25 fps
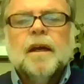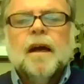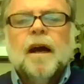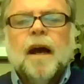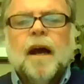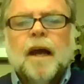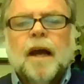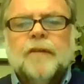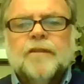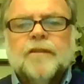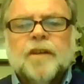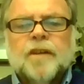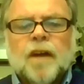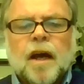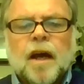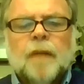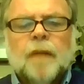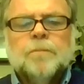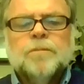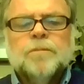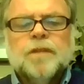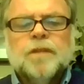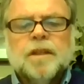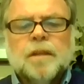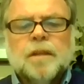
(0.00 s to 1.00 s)
I've
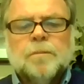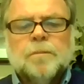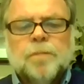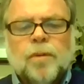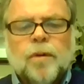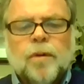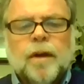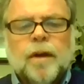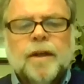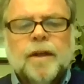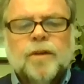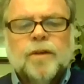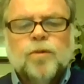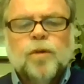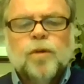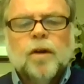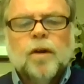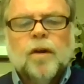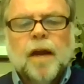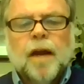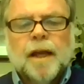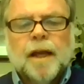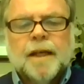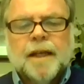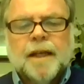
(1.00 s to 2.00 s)
come to the point
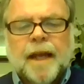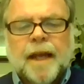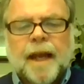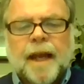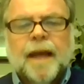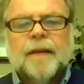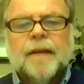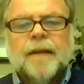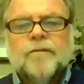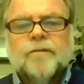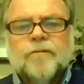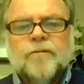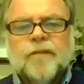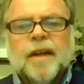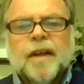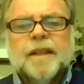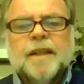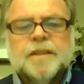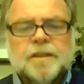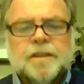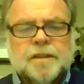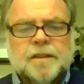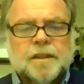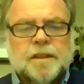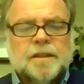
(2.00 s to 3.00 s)
where I can't
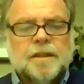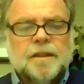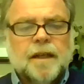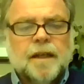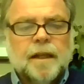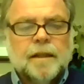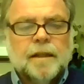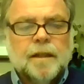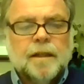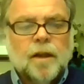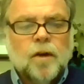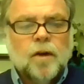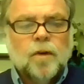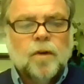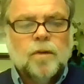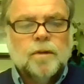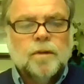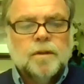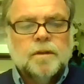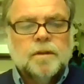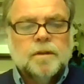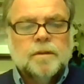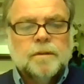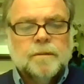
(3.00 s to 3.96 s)
face it alone.